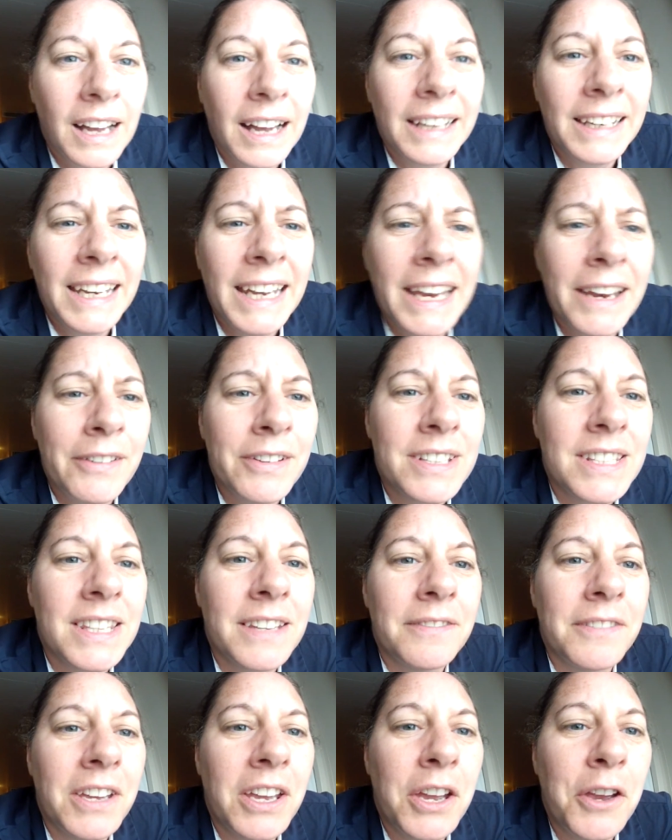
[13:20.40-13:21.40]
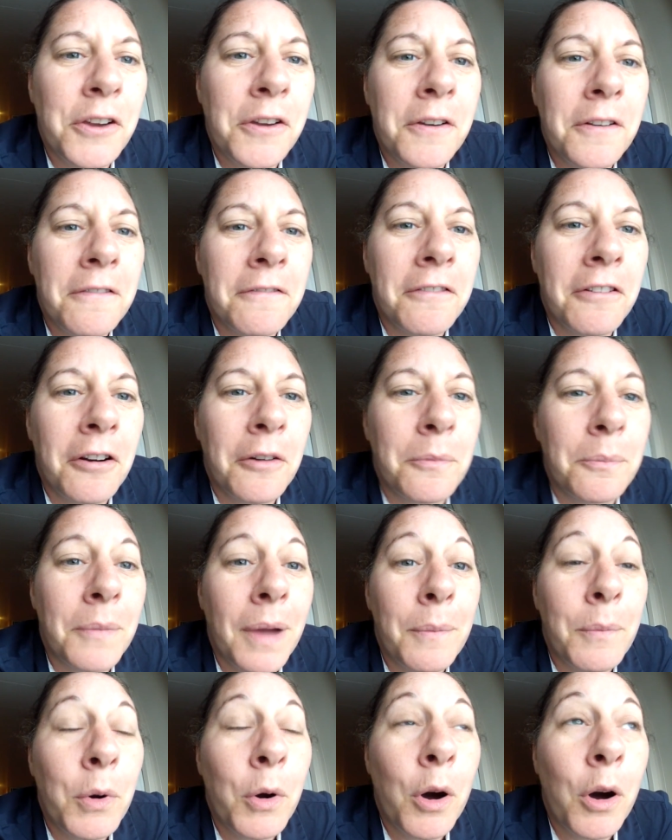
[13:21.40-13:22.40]
And here is the view from my
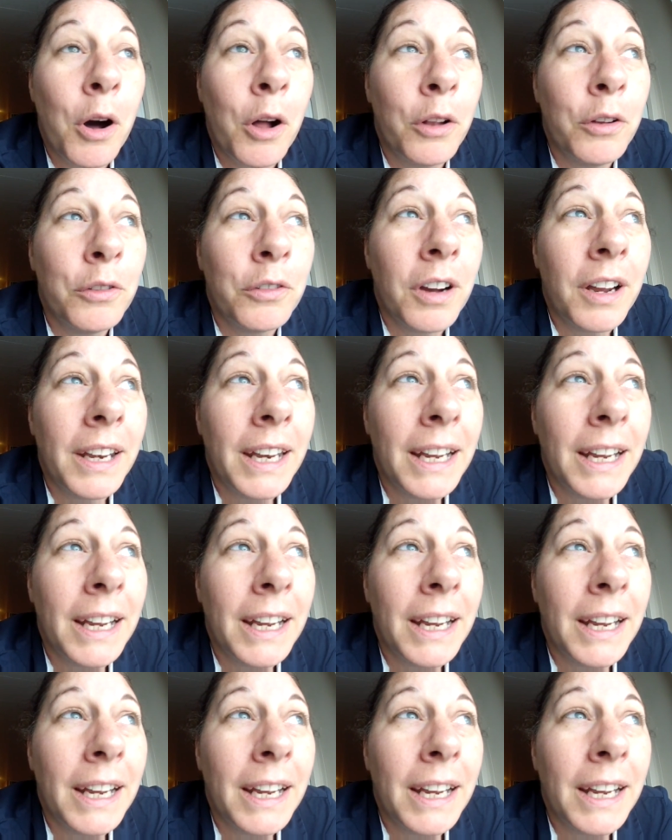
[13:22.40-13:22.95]
porthole right